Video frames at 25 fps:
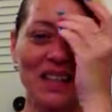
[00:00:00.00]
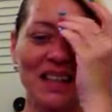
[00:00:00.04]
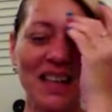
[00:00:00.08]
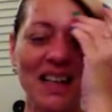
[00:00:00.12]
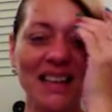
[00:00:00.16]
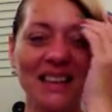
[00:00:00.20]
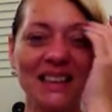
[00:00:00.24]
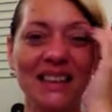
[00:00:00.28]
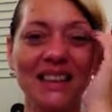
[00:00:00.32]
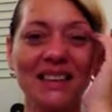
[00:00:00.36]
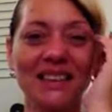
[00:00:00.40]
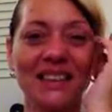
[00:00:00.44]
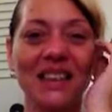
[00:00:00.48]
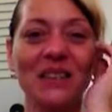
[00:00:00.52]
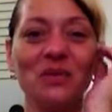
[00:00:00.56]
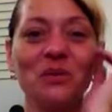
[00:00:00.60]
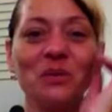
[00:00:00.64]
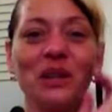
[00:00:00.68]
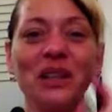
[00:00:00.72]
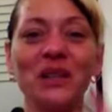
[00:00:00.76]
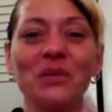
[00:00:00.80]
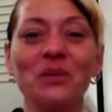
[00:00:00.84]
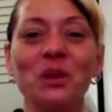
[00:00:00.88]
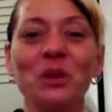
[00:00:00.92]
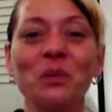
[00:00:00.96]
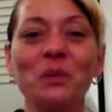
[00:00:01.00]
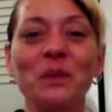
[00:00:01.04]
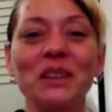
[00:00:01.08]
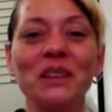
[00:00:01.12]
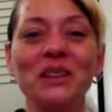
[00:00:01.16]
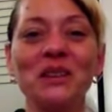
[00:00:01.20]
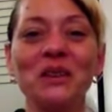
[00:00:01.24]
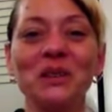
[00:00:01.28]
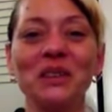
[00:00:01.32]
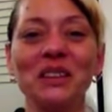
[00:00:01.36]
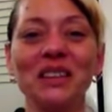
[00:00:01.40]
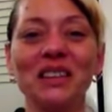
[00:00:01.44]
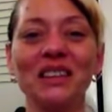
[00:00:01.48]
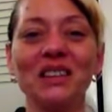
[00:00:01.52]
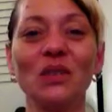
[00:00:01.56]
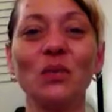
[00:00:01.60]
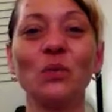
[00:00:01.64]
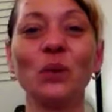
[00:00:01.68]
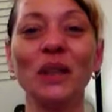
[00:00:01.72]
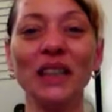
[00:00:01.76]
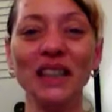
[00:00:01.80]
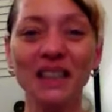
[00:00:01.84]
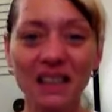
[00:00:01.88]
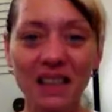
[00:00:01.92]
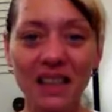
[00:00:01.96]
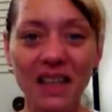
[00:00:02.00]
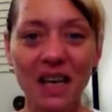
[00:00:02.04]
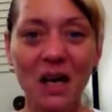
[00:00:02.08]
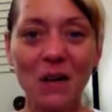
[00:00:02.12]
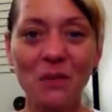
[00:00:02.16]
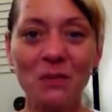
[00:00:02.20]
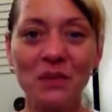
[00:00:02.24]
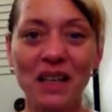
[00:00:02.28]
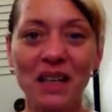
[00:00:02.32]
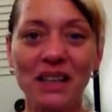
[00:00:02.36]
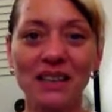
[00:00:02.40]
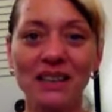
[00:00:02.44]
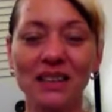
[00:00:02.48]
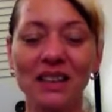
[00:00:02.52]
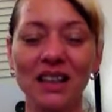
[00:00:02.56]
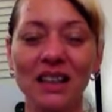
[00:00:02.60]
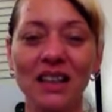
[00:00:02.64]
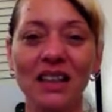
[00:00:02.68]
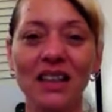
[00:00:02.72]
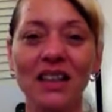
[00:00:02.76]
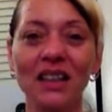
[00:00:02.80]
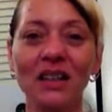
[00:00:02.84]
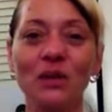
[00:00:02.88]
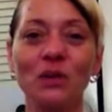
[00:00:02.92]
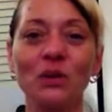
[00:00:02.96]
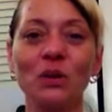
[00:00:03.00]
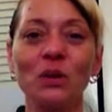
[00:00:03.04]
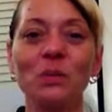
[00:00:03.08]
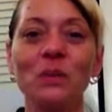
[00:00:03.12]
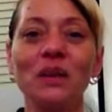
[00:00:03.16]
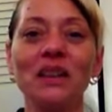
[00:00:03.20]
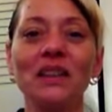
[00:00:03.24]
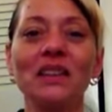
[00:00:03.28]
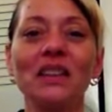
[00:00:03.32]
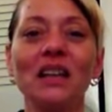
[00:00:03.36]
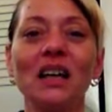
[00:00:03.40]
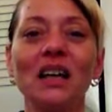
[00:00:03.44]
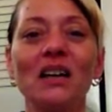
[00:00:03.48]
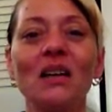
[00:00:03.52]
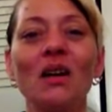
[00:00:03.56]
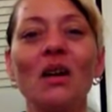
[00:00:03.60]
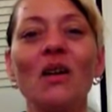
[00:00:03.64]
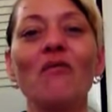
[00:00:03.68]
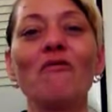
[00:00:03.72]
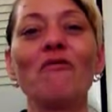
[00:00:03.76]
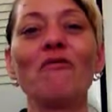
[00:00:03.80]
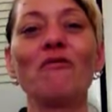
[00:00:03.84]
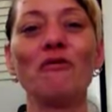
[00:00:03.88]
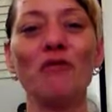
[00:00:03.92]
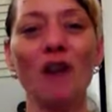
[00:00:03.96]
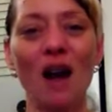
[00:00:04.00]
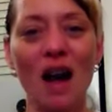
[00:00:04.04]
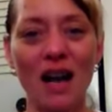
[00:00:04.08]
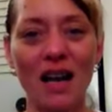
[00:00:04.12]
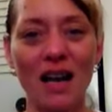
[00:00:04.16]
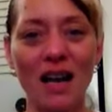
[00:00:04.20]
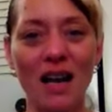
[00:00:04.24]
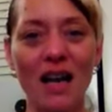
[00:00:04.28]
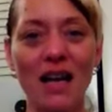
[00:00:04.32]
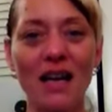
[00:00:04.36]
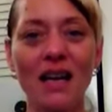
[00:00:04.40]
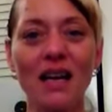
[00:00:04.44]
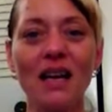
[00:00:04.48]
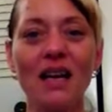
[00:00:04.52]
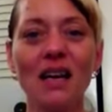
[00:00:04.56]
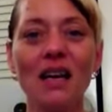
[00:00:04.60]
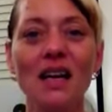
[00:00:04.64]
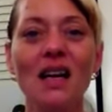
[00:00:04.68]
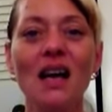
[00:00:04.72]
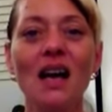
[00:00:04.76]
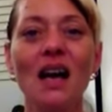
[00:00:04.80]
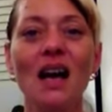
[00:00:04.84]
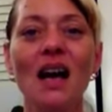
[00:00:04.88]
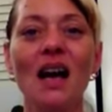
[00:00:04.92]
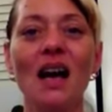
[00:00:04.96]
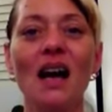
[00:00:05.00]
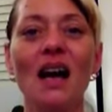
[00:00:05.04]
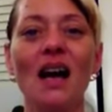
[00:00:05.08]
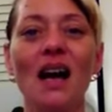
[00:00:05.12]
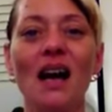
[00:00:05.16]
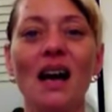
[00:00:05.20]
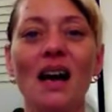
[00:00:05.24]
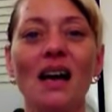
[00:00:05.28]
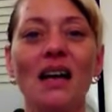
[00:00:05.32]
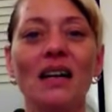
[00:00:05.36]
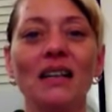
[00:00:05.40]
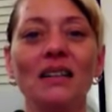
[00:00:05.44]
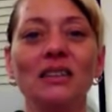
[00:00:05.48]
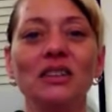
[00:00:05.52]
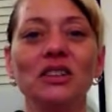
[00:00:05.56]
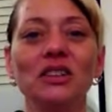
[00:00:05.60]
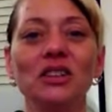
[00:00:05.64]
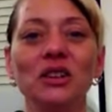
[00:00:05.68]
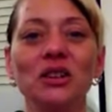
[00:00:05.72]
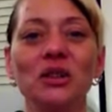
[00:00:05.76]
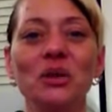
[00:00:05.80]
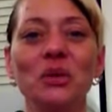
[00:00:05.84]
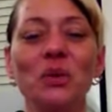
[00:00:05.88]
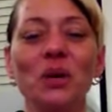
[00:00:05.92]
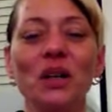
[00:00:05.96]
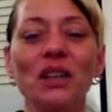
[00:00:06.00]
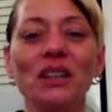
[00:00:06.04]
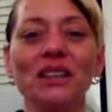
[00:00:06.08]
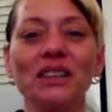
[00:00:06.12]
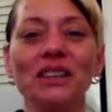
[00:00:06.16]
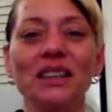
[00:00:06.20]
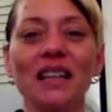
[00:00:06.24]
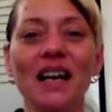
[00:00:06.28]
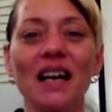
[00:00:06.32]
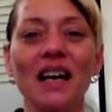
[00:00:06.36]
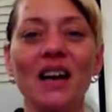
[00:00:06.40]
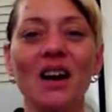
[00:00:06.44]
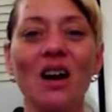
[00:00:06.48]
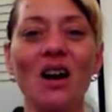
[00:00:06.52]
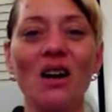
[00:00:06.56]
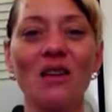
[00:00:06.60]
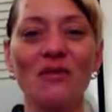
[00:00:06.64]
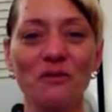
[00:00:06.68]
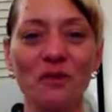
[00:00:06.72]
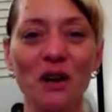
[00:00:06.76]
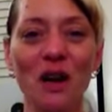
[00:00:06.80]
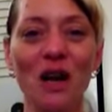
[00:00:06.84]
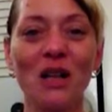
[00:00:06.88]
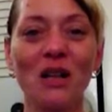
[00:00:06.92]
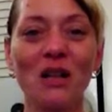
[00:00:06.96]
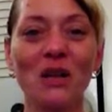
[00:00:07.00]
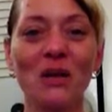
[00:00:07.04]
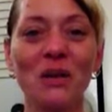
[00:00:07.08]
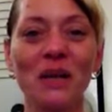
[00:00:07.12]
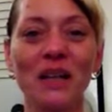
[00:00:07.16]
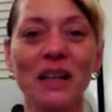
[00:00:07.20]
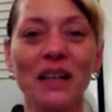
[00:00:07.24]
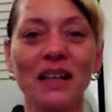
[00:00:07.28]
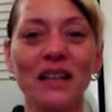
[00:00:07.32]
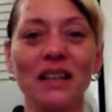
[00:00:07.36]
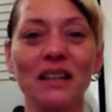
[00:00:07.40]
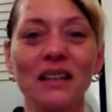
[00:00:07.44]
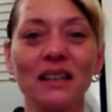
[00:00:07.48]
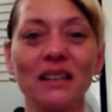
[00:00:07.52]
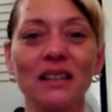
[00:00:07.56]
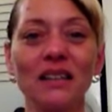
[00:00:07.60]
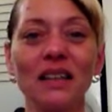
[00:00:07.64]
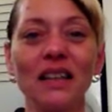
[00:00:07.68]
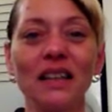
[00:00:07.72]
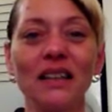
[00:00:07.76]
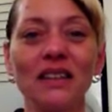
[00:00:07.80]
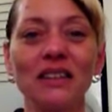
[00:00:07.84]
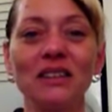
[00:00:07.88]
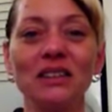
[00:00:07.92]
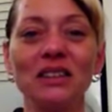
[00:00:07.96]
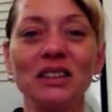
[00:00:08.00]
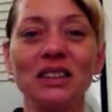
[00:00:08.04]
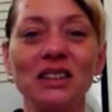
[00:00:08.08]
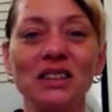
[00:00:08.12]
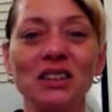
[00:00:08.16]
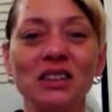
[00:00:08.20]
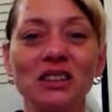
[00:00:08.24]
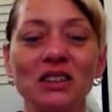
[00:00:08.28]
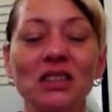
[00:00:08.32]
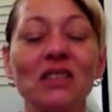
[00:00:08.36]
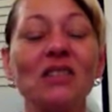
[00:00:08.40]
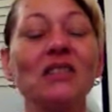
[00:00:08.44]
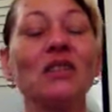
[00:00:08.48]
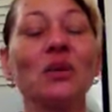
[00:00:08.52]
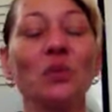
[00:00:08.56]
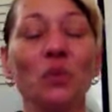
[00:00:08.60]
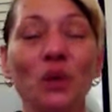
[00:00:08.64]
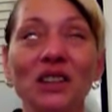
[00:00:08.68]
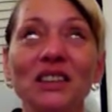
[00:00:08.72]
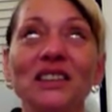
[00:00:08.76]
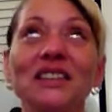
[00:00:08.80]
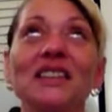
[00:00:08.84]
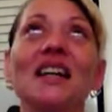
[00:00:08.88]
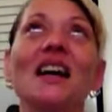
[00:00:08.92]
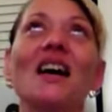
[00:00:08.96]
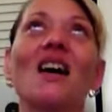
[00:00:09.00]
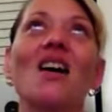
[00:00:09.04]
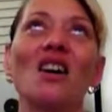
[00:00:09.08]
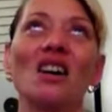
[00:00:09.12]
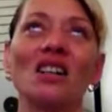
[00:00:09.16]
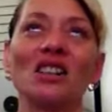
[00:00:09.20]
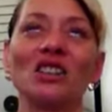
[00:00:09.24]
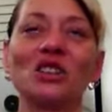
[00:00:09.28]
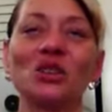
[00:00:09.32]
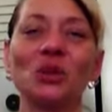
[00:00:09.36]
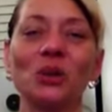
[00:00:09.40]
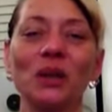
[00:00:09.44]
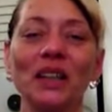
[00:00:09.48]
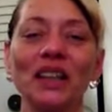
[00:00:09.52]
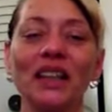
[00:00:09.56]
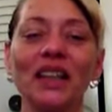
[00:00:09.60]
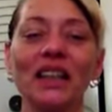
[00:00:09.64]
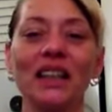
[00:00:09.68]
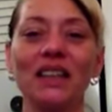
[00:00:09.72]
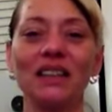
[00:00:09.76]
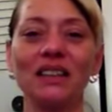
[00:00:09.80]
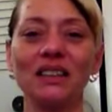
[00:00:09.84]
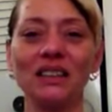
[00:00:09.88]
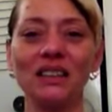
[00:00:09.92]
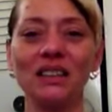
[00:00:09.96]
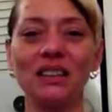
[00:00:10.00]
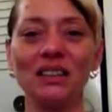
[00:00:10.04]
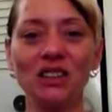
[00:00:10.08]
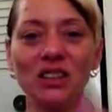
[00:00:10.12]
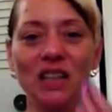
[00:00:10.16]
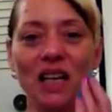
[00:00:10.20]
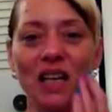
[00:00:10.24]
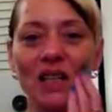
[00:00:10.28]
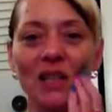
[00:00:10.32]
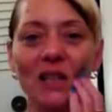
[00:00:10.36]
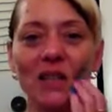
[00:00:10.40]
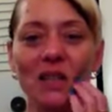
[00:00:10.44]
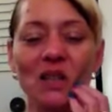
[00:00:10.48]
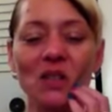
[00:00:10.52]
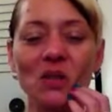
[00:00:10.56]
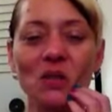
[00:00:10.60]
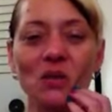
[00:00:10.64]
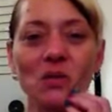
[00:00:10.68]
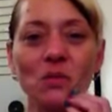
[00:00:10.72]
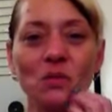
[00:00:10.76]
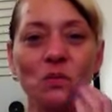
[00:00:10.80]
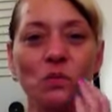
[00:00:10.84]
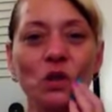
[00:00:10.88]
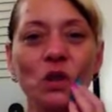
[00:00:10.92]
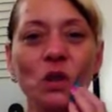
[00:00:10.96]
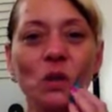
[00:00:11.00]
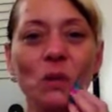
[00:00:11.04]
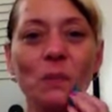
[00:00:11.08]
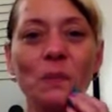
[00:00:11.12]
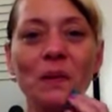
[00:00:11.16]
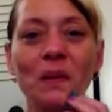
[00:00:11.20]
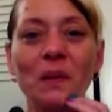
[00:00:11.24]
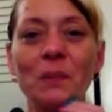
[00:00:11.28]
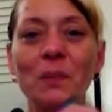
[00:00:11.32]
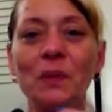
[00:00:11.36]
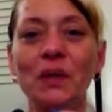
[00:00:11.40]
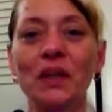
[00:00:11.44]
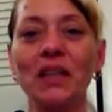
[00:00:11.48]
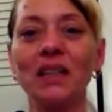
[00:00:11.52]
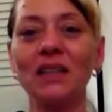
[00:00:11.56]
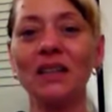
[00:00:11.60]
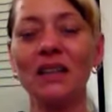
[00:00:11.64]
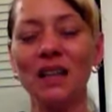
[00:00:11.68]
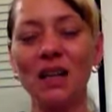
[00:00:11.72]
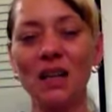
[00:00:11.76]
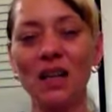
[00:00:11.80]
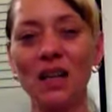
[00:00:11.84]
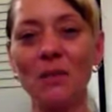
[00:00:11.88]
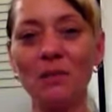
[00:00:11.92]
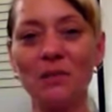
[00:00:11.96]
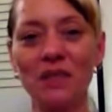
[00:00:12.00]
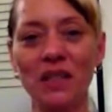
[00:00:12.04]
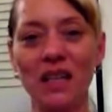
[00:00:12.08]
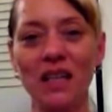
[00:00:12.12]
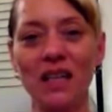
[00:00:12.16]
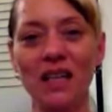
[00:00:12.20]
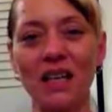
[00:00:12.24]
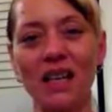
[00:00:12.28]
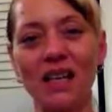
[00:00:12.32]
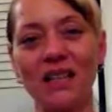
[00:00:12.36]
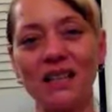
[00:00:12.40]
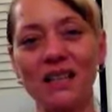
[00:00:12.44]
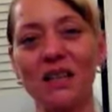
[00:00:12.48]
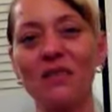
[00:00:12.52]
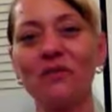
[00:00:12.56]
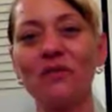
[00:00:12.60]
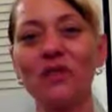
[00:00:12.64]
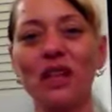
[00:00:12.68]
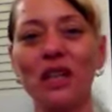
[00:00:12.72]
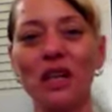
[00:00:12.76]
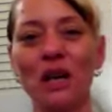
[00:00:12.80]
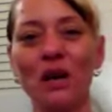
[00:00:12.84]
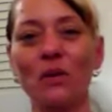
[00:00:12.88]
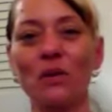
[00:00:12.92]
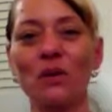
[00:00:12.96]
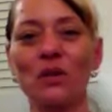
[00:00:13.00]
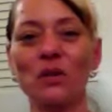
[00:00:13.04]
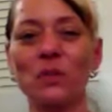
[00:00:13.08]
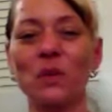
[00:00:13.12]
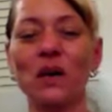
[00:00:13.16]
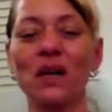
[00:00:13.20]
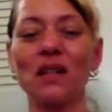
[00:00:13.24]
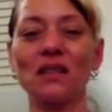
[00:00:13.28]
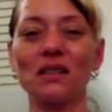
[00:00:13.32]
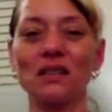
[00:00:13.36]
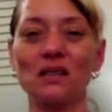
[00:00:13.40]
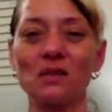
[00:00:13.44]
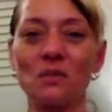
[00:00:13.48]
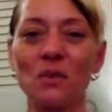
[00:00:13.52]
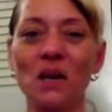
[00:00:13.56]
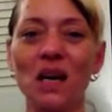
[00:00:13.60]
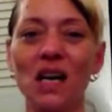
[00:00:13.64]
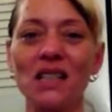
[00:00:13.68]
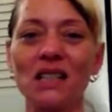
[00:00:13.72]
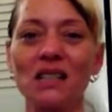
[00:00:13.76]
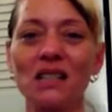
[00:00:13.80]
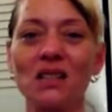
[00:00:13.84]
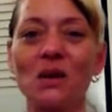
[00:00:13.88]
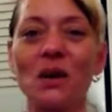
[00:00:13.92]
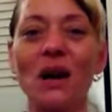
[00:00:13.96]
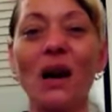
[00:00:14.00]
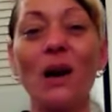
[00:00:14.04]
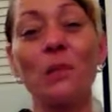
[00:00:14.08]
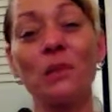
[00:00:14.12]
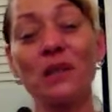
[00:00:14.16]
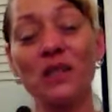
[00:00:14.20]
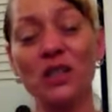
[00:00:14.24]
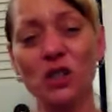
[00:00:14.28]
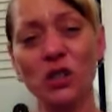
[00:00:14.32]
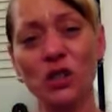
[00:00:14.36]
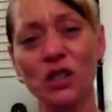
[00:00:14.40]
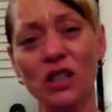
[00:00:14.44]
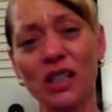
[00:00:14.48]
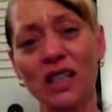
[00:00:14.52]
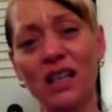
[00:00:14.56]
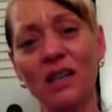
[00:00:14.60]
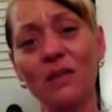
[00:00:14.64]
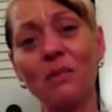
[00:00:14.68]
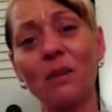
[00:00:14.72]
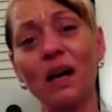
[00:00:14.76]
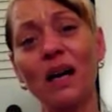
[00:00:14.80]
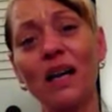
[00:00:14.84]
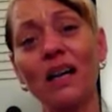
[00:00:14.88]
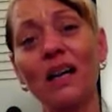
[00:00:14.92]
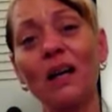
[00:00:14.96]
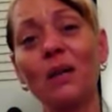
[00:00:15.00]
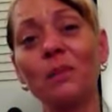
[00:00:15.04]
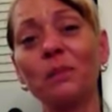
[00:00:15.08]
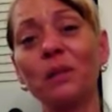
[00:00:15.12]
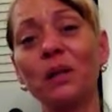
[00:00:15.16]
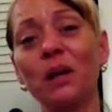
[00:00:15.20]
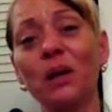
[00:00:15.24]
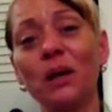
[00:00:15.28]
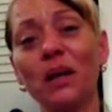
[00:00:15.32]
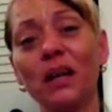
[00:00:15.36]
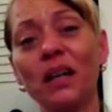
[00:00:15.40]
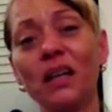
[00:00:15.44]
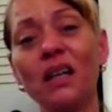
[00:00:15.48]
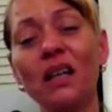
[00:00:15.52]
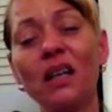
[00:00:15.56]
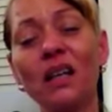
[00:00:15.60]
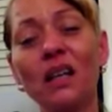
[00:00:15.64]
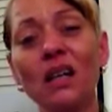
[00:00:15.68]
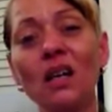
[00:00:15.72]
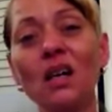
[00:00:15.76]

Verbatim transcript: as I said, we will be doing weekly updates on it. It will be done on Friday. And to the ones that are following in the the ones that are joining into the challenge, will be putting their update as a video response to mine. So I'll be sure to get mine uploaded